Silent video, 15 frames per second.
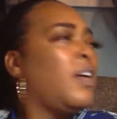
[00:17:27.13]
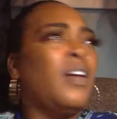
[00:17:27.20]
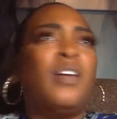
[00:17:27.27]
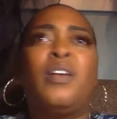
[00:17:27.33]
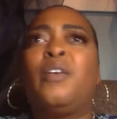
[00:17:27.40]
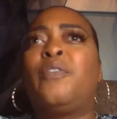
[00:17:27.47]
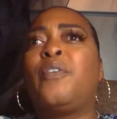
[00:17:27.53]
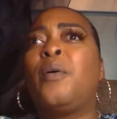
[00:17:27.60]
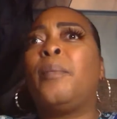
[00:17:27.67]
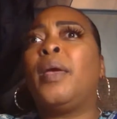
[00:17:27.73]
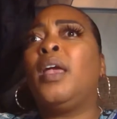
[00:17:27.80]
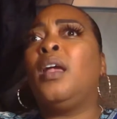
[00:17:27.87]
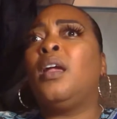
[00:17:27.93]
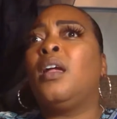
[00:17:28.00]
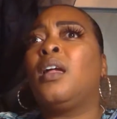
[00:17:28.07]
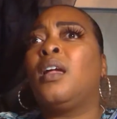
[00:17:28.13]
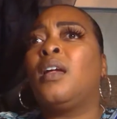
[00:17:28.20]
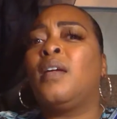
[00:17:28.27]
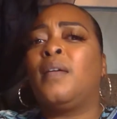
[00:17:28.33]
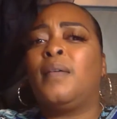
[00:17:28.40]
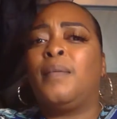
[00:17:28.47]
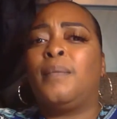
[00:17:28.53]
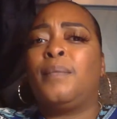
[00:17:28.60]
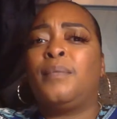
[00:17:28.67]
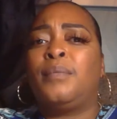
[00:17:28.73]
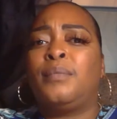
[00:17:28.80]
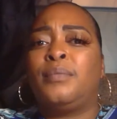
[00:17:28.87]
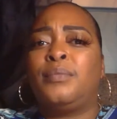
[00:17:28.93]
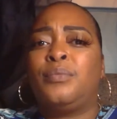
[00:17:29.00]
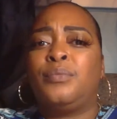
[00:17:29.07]
You feel me?
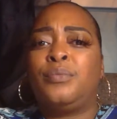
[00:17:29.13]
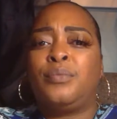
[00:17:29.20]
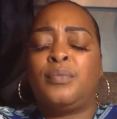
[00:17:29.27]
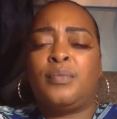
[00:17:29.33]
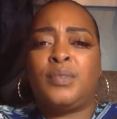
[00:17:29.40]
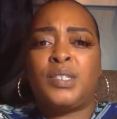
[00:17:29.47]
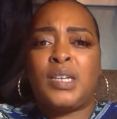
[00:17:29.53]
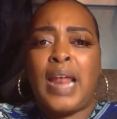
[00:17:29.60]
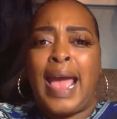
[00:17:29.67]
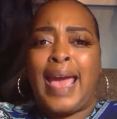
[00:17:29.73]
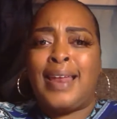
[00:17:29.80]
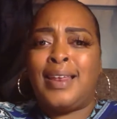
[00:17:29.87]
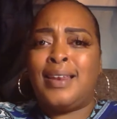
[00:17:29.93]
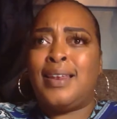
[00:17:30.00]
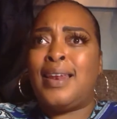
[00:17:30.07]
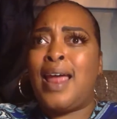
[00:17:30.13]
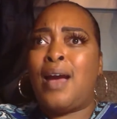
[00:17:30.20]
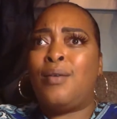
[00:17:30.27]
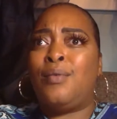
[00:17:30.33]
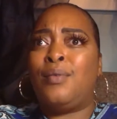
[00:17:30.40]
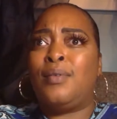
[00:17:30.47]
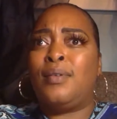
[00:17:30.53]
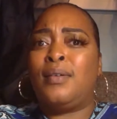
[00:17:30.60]
Mm-hmm. Should I edit it out?